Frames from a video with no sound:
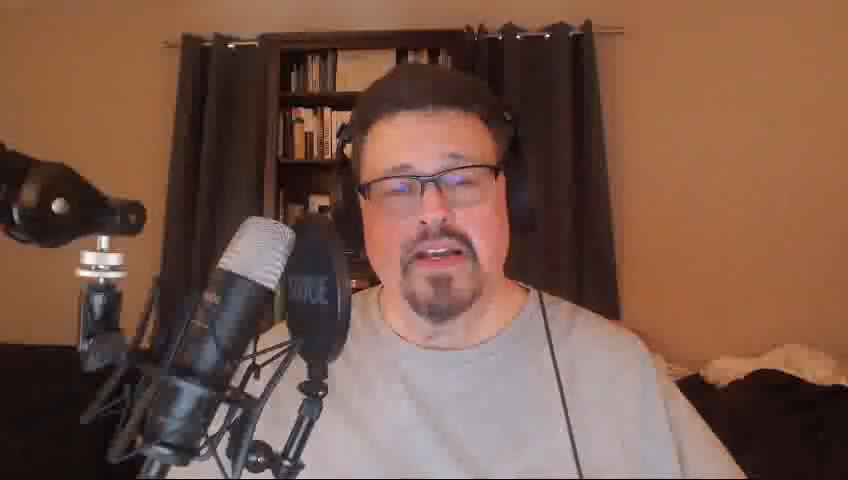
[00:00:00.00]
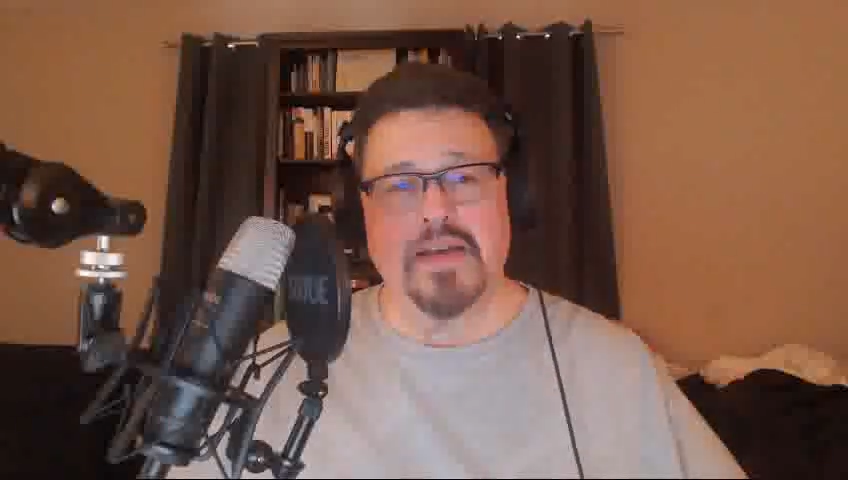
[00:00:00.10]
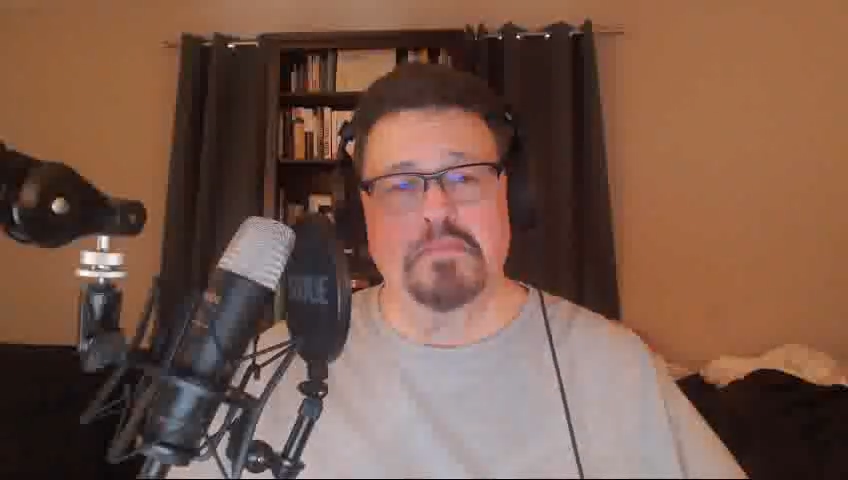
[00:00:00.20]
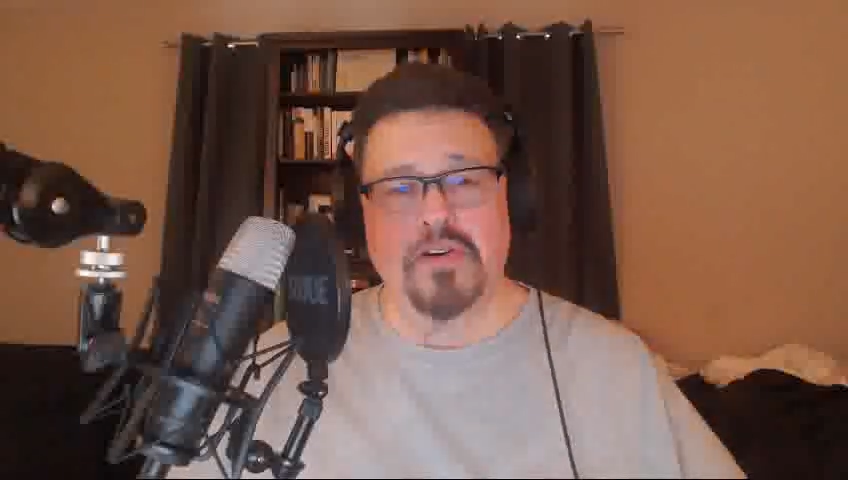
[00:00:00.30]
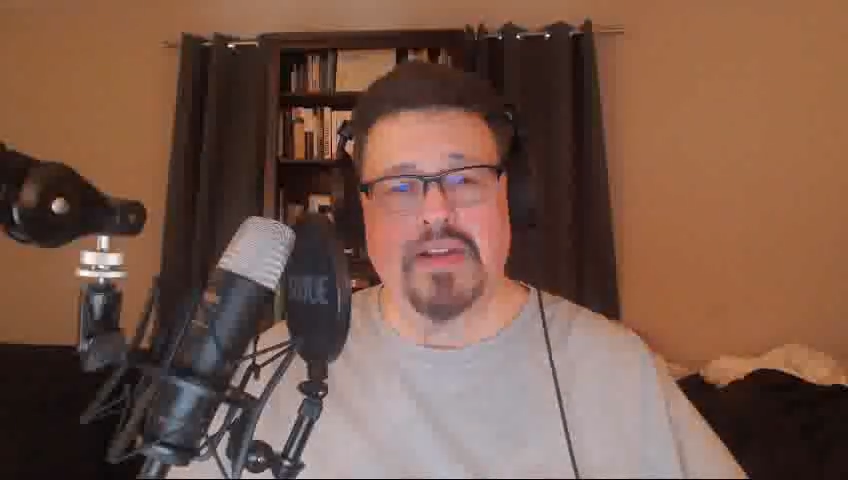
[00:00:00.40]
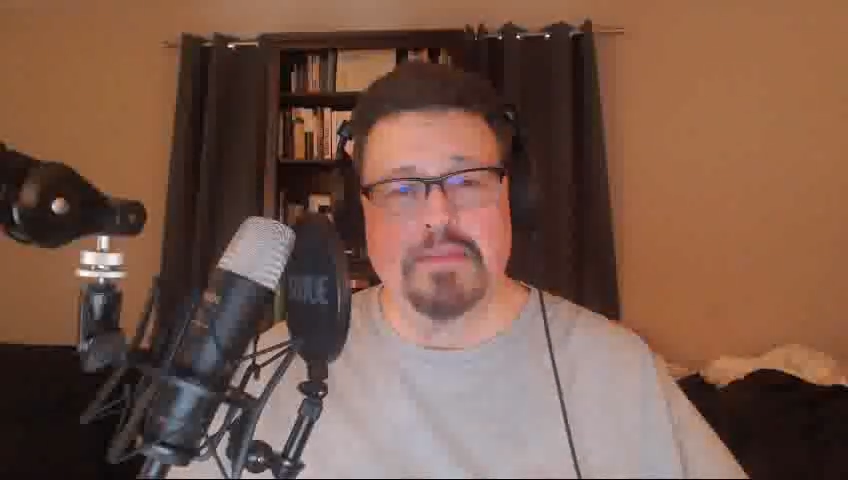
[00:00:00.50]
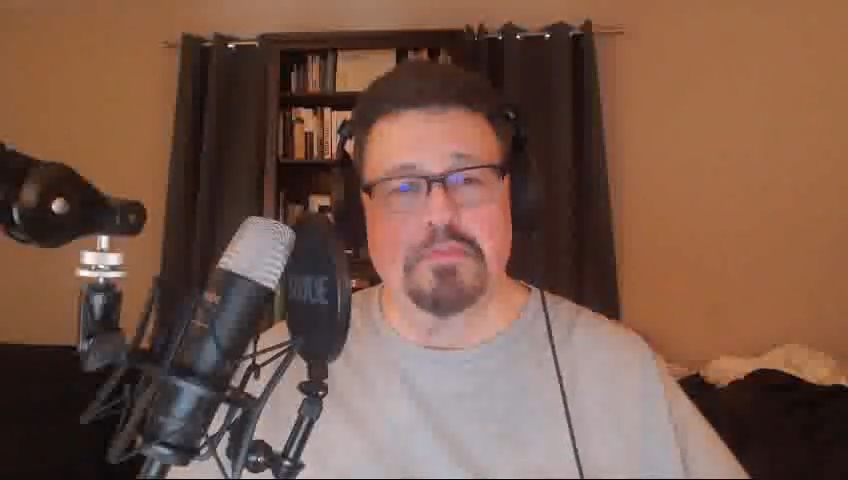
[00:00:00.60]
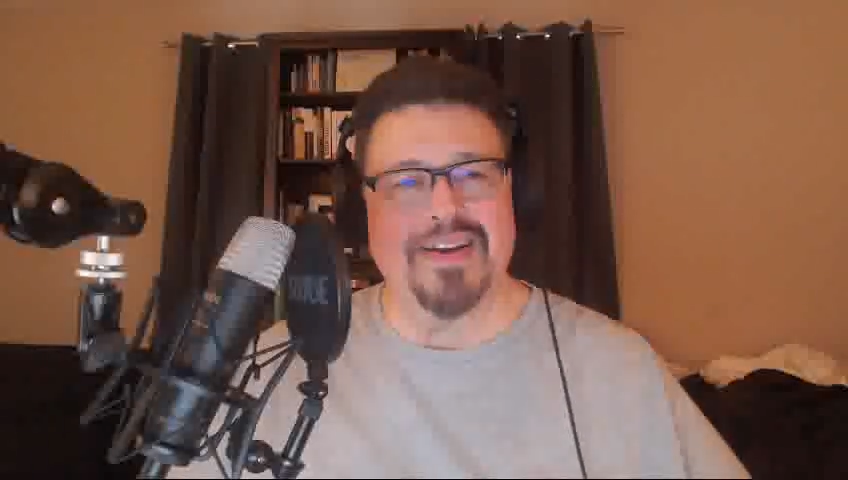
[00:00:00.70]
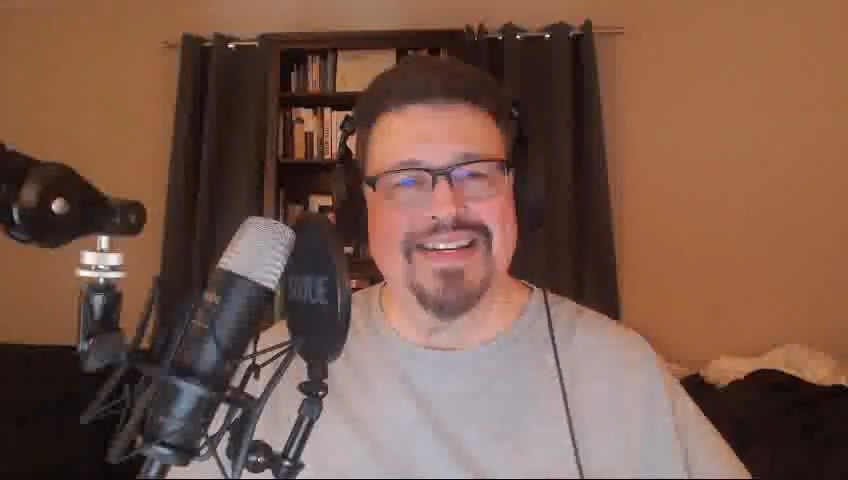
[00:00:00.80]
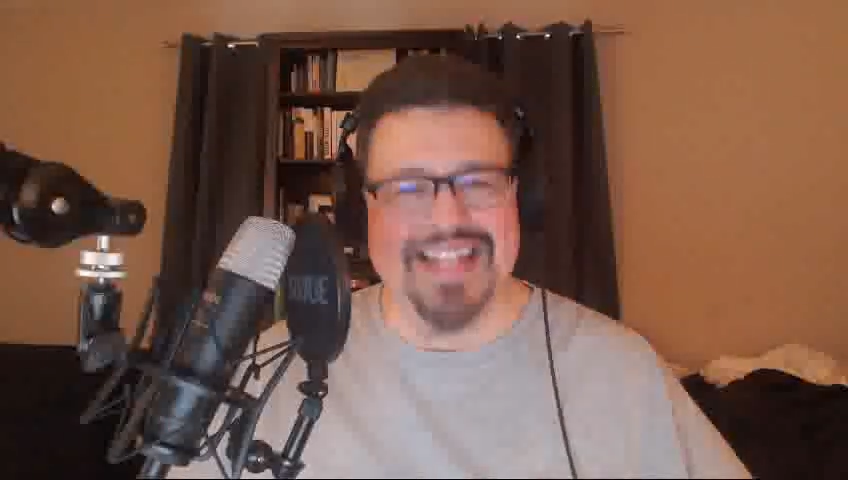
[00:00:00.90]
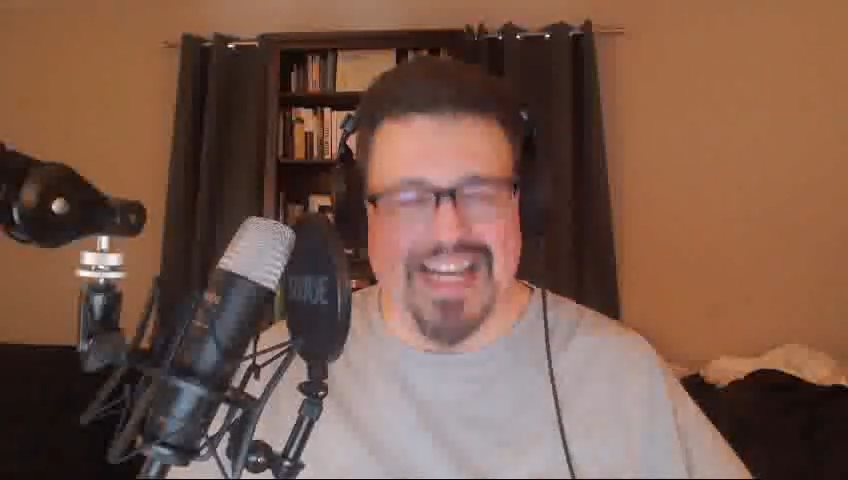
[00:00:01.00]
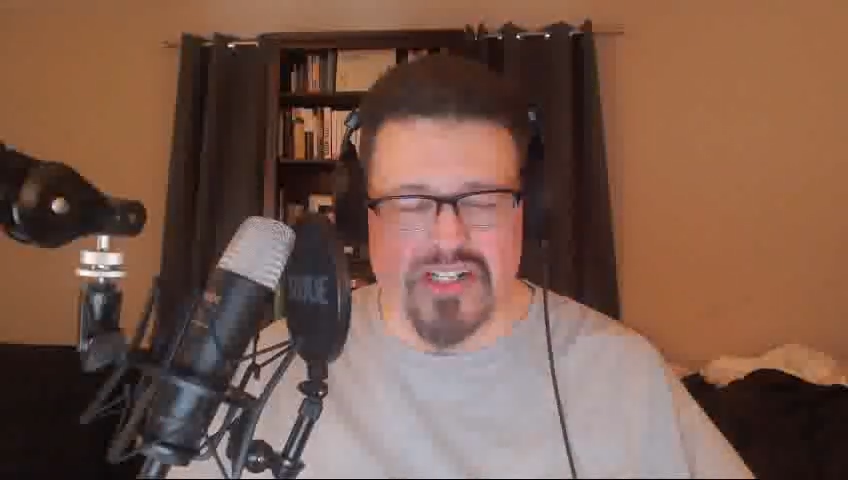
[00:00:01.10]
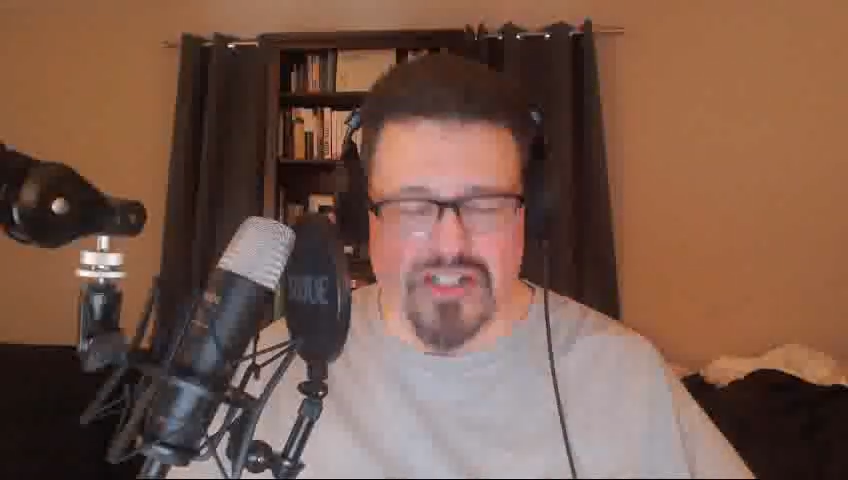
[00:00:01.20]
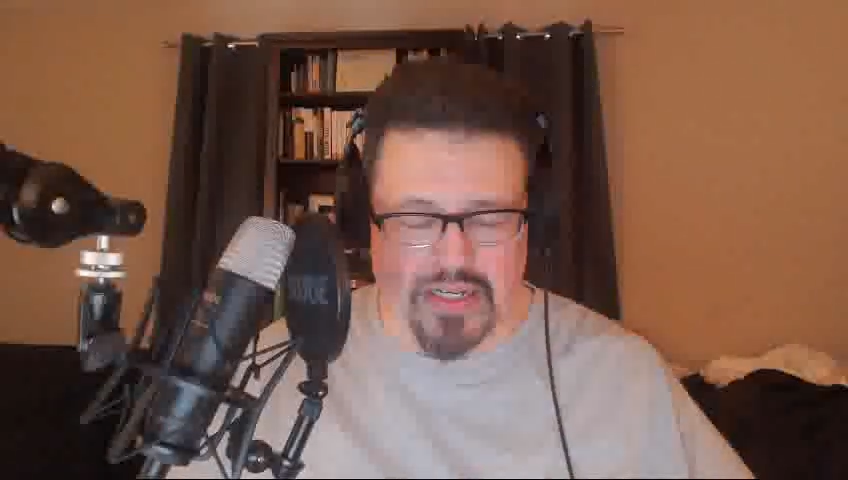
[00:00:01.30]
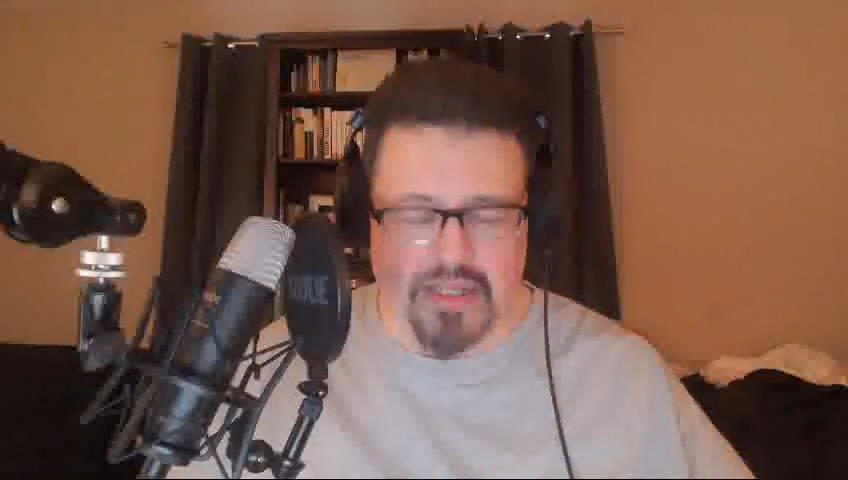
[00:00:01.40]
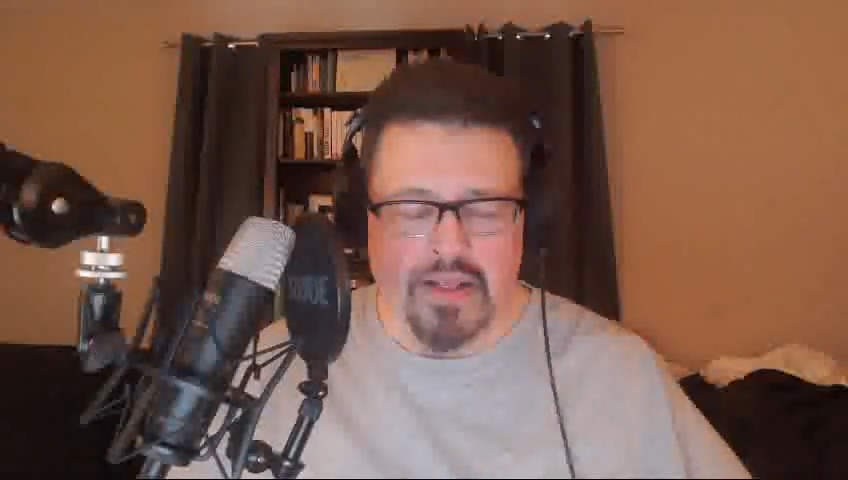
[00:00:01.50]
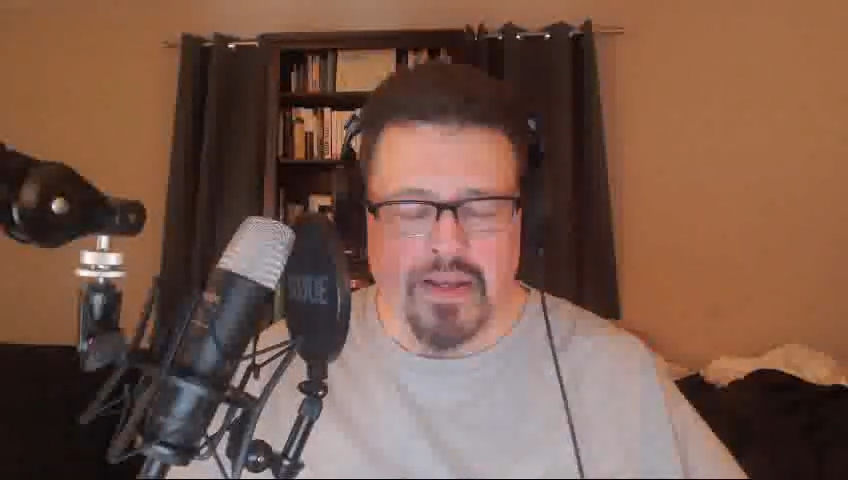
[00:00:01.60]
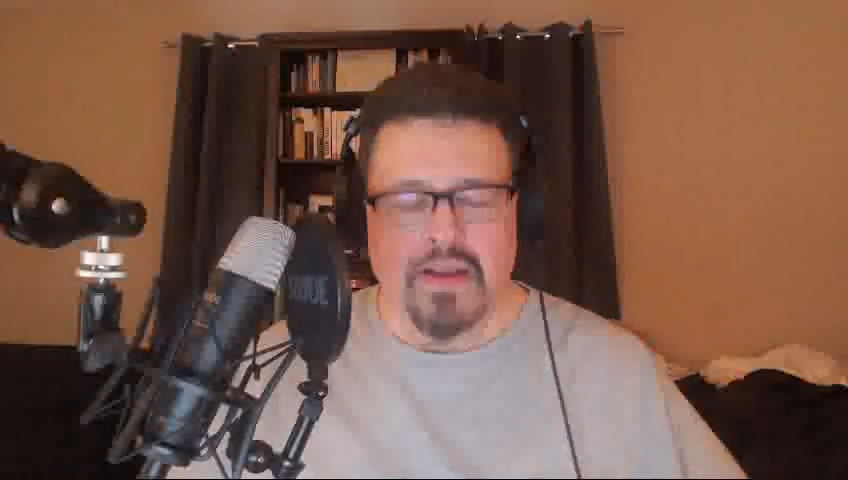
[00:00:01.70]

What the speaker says: and put a prediction